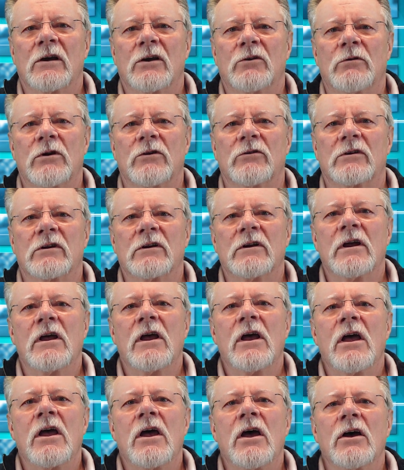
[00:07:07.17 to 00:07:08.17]
Quote,
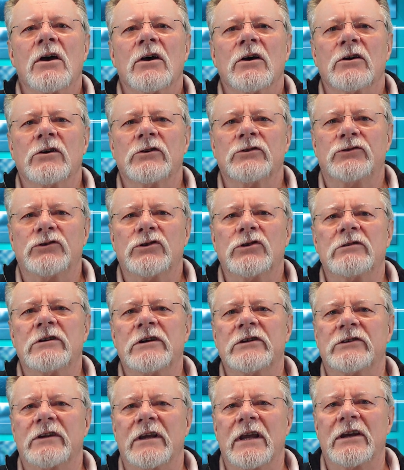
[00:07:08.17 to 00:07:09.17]
"Juries